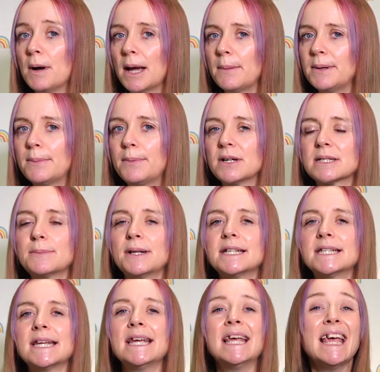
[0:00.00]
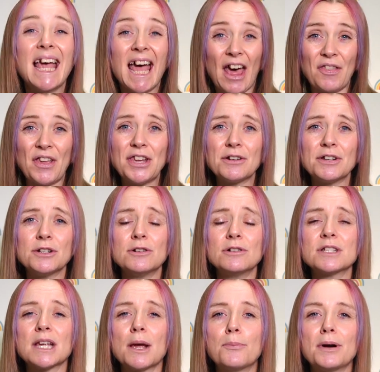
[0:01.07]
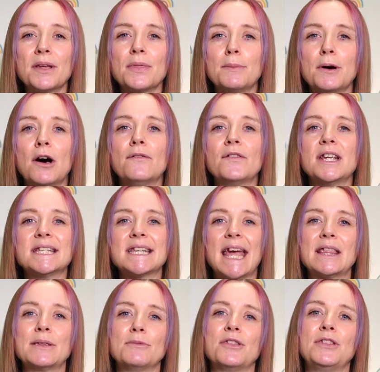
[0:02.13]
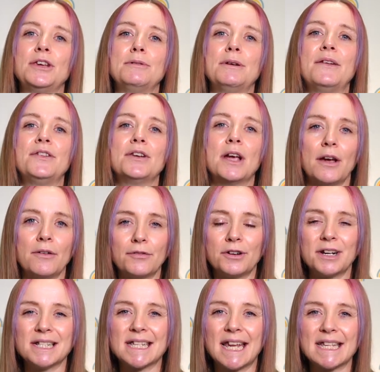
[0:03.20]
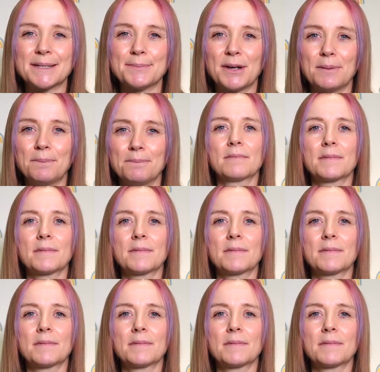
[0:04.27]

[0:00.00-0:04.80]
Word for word: might be a possibility, and then you could also print them off and take them with you if you go for an assessment.